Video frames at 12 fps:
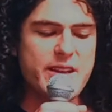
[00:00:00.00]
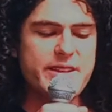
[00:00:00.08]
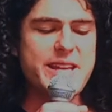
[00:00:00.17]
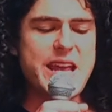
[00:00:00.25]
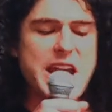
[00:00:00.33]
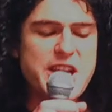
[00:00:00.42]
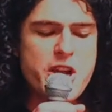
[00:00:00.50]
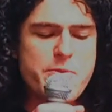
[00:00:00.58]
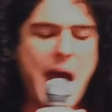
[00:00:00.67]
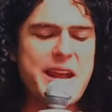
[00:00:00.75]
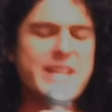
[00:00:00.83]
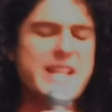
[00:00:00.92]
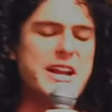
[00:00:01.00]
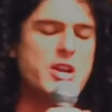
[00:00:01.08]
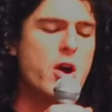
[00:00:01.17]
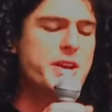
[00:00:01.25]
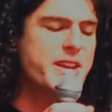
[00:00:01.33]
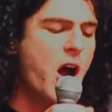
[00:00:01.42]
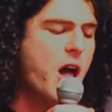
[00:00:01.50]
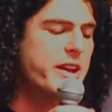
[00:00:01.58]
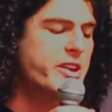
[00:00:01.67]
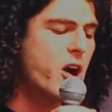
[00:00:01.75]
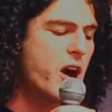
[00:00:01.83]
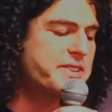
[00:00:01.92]
the inhumanity that caused the
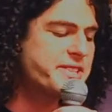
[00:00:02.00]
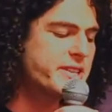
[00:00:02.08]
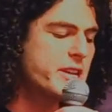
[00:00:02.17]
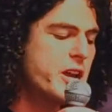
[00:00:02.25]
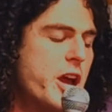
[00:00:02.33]
Holocaust,